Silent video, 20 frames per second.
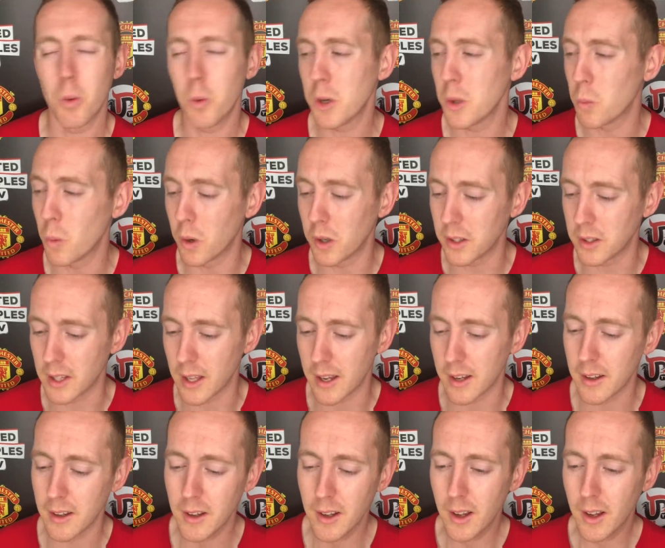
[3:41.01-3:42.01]
All he wanted
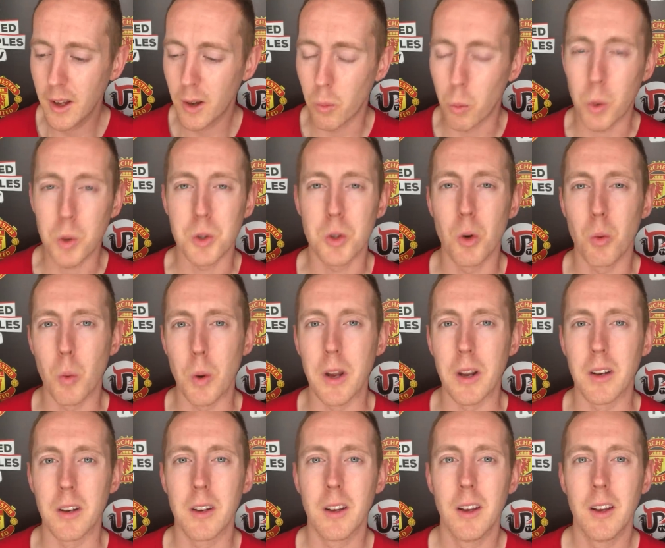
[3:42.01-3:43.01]
there was the
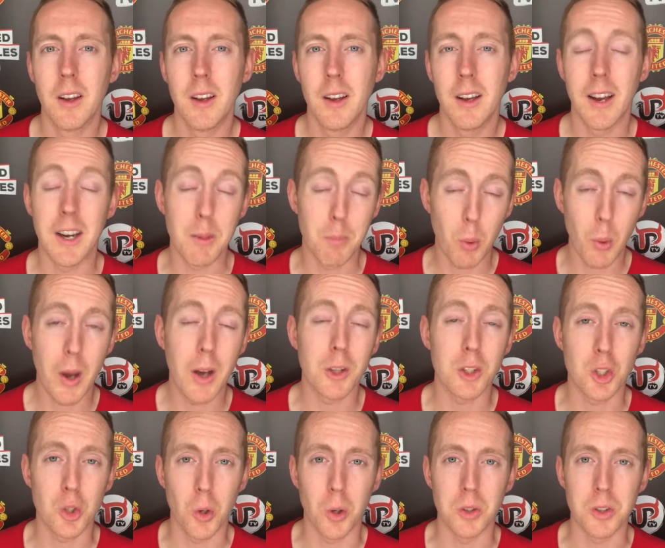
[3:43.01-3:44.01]
win, and he put out
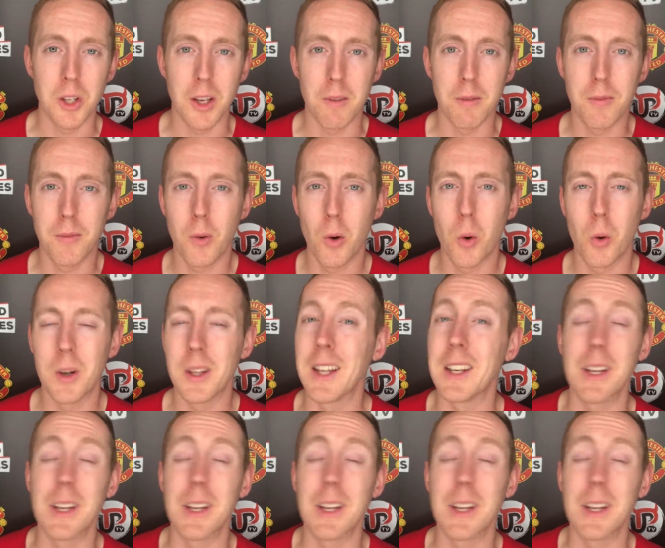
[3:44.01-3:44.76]
a strong team for it.